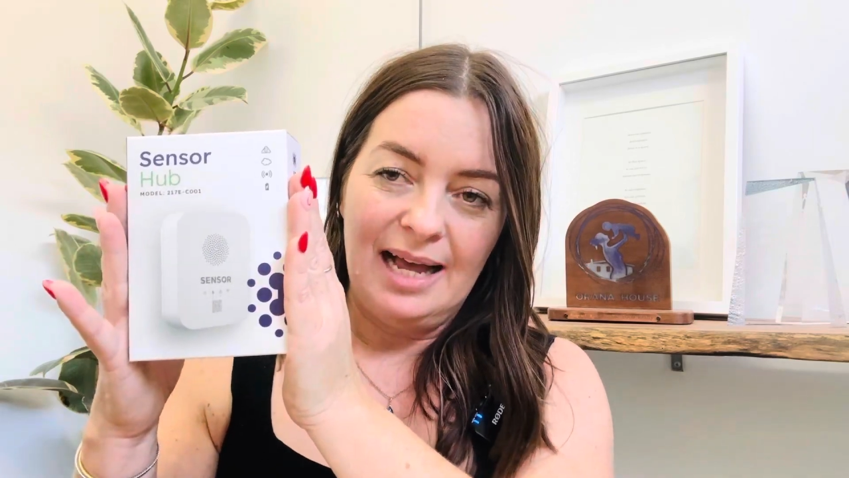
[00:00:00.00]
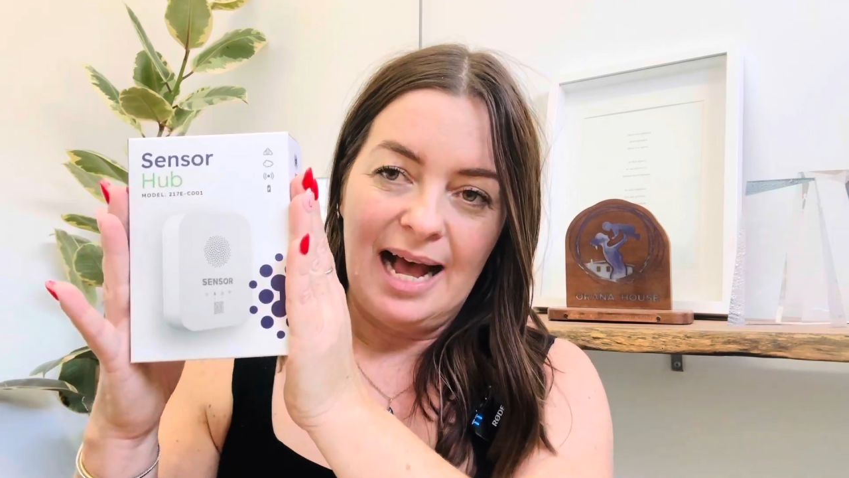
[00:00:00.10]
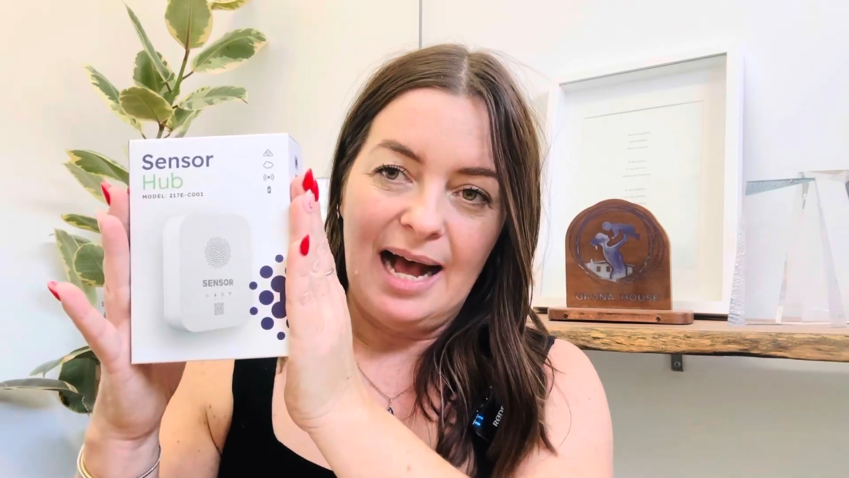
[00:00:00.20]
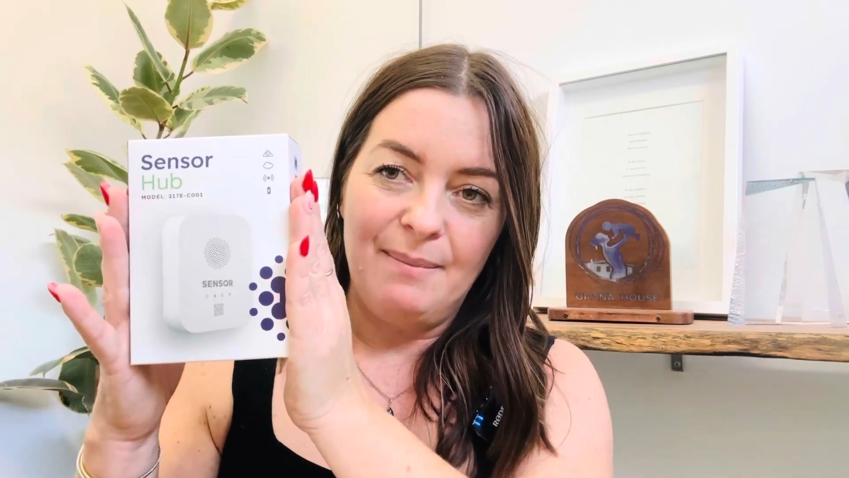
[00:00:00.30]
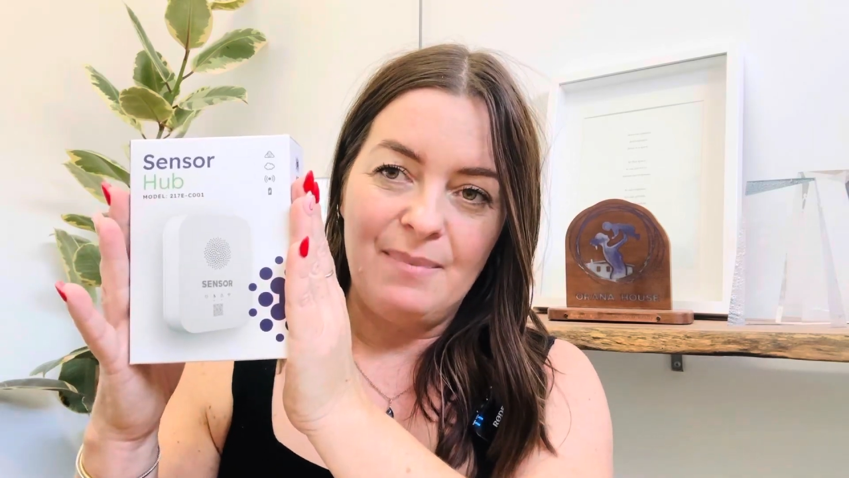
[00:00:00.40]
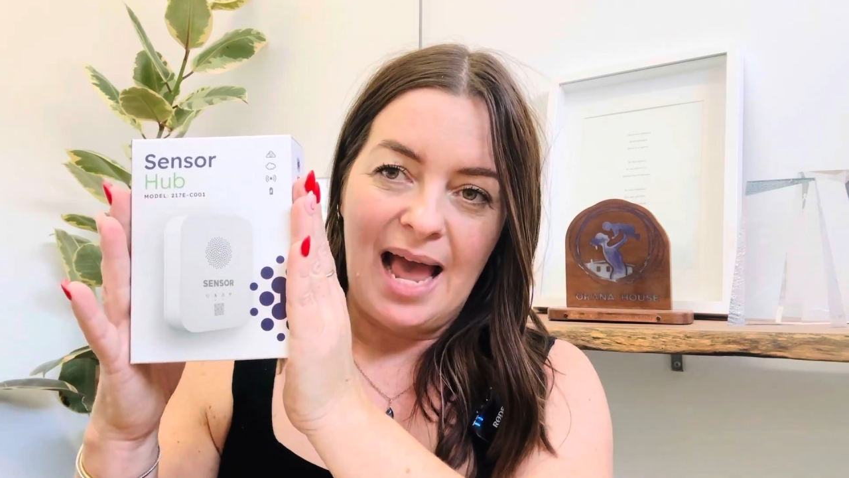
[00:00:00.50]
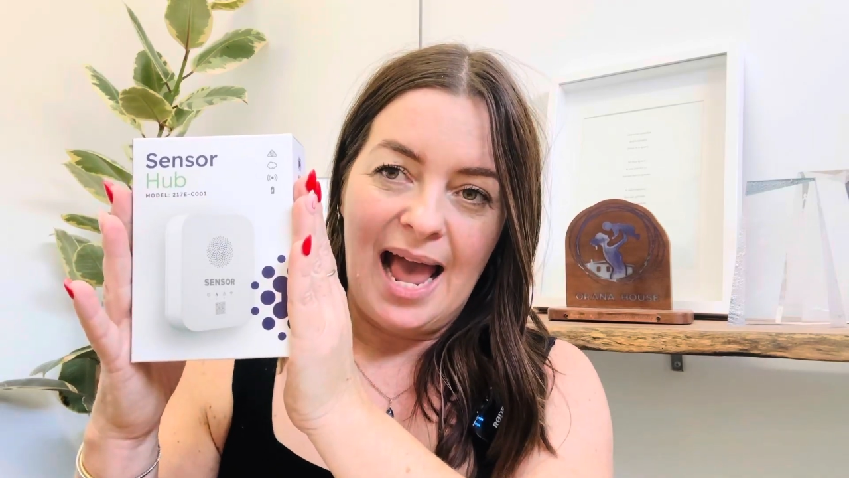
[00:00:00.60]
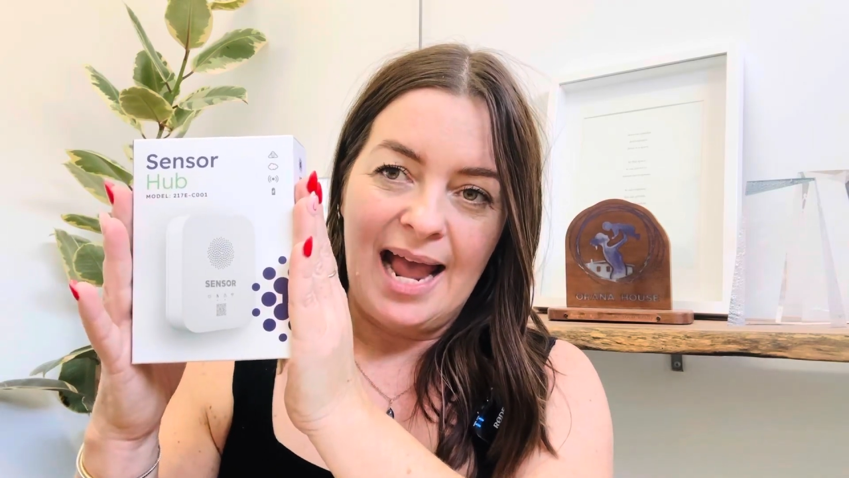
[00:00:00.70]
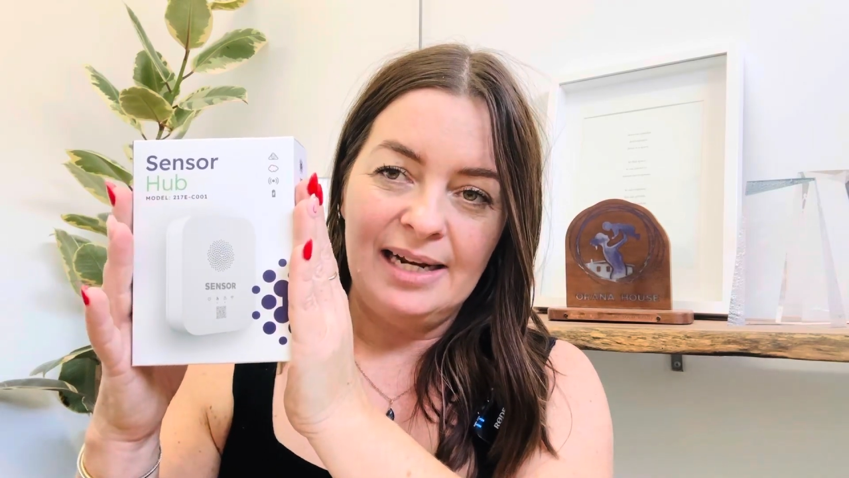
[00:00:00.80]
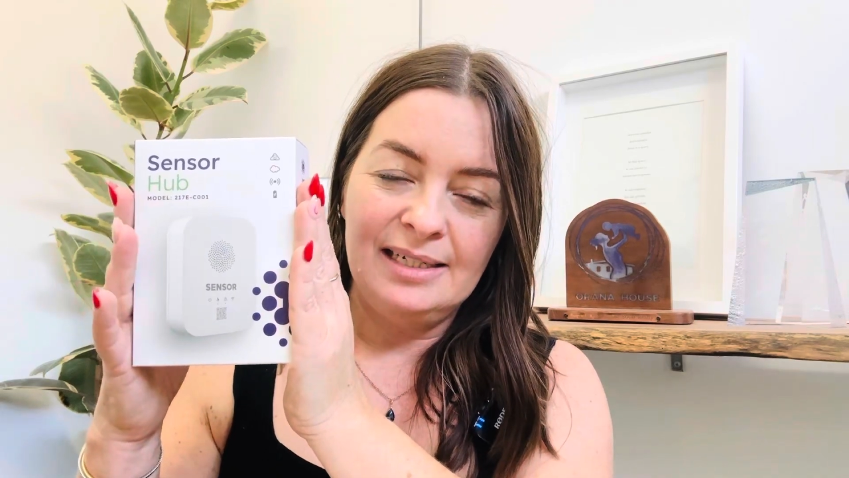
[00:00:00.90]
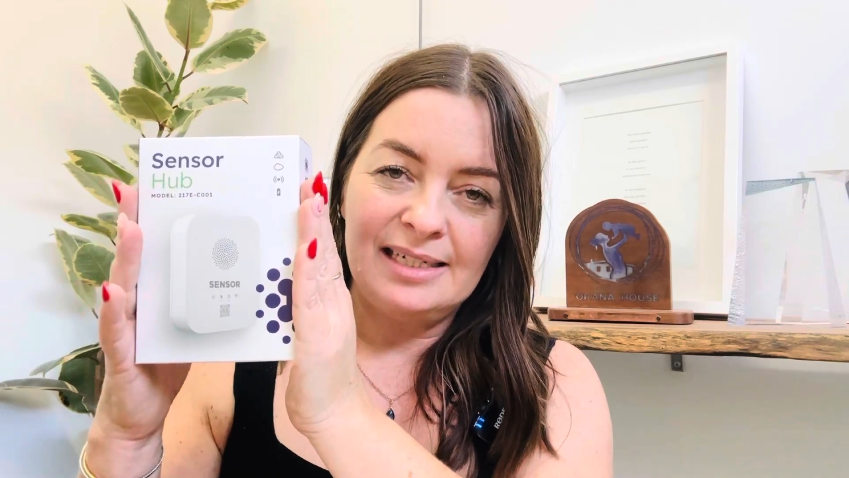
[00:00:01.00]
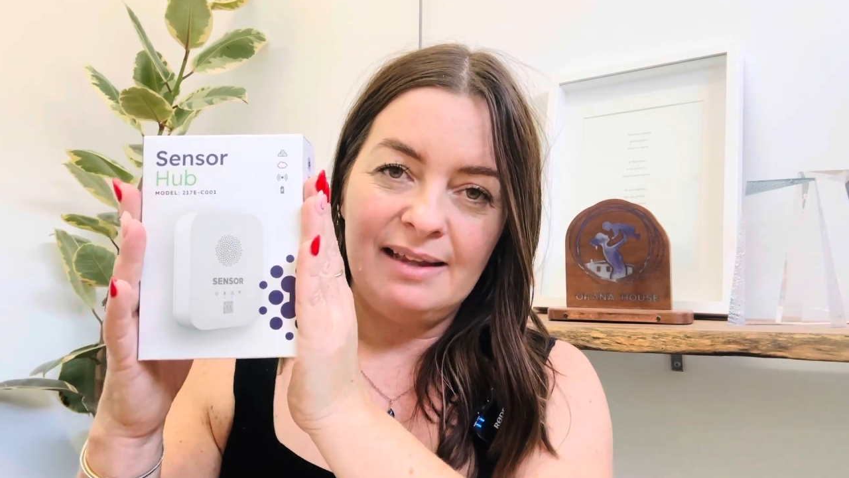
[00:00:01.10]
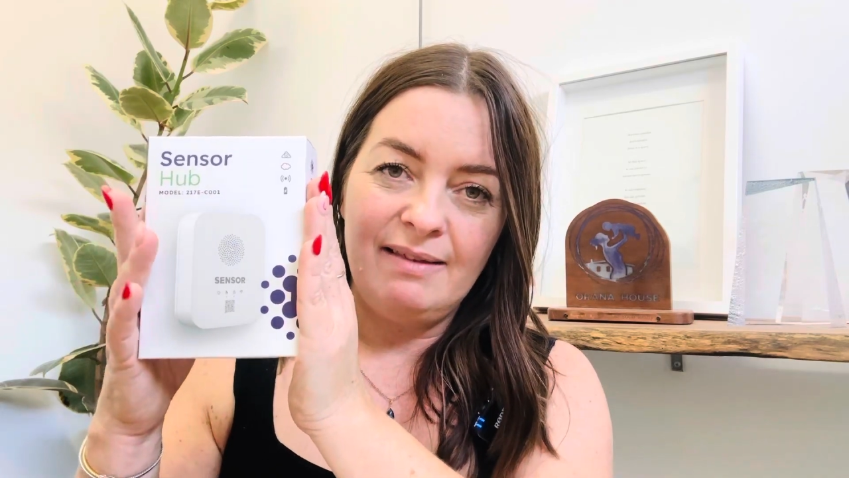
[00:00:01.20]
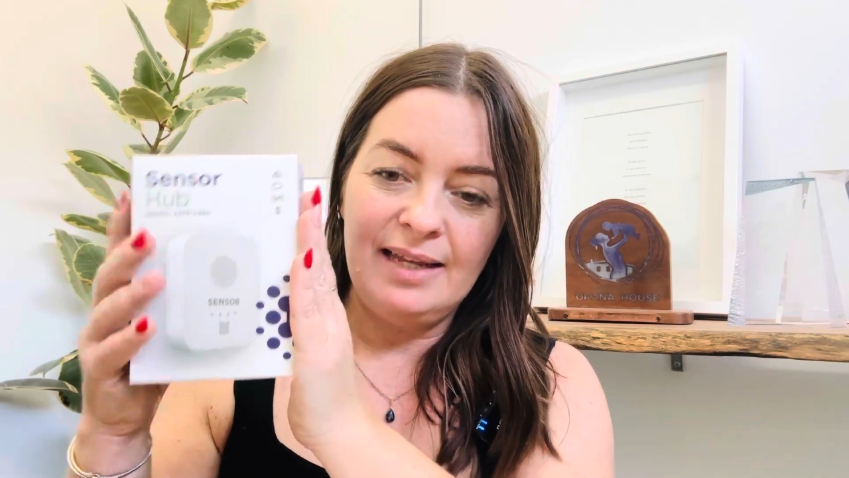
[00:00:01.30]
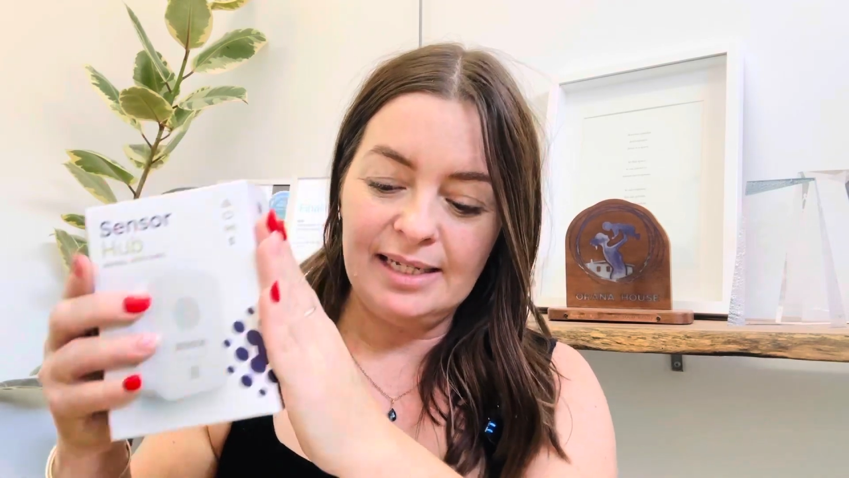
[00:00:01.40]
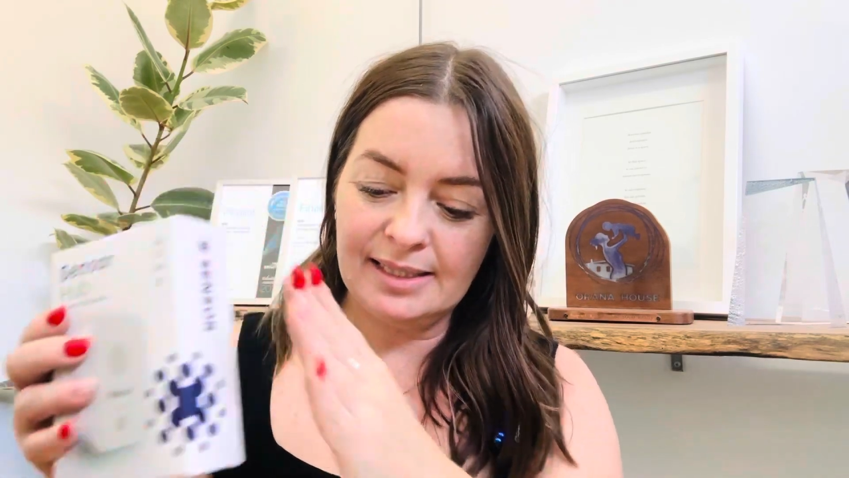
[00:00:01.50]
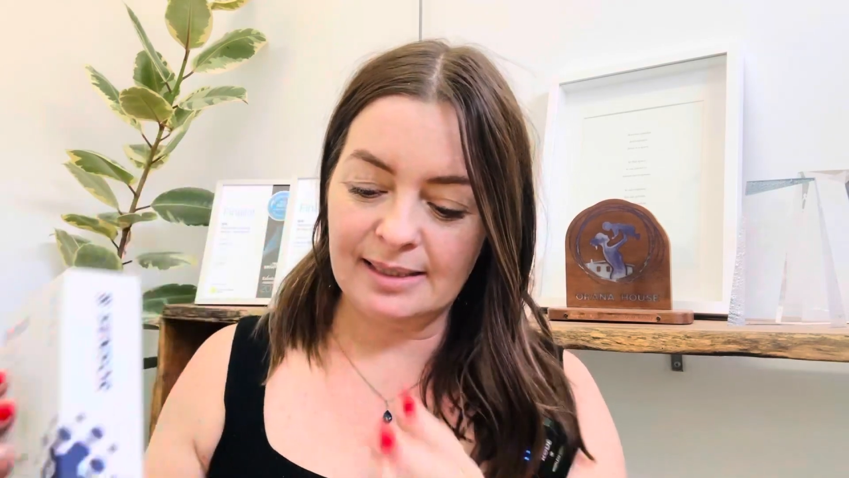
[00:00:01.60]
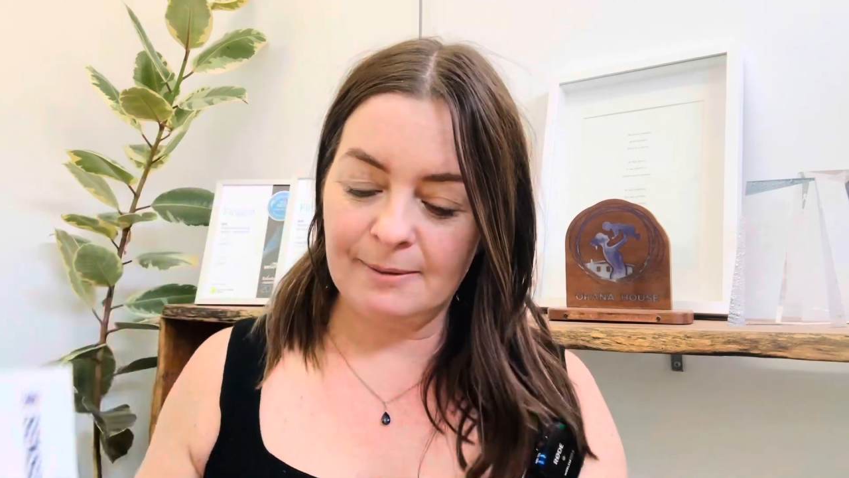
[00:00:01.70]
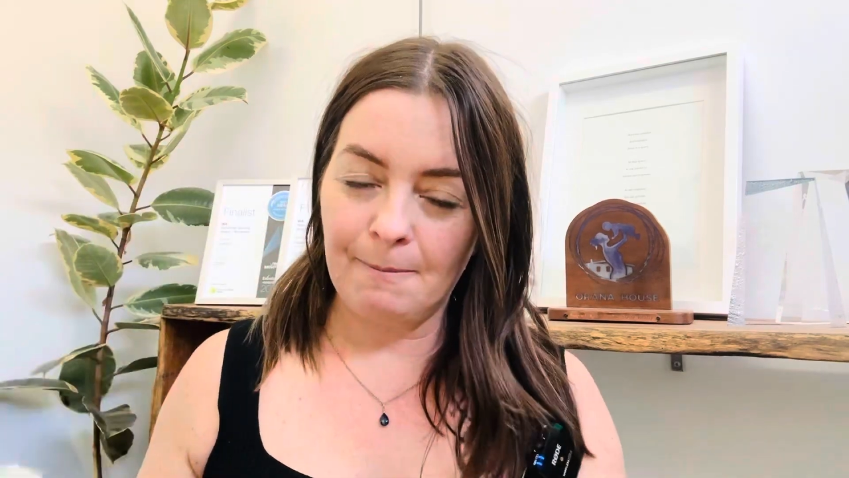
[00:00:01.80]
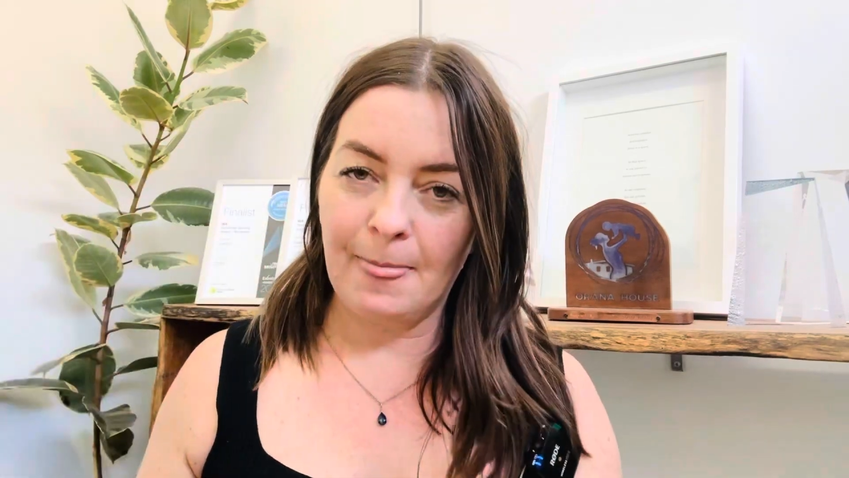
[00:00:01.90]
And this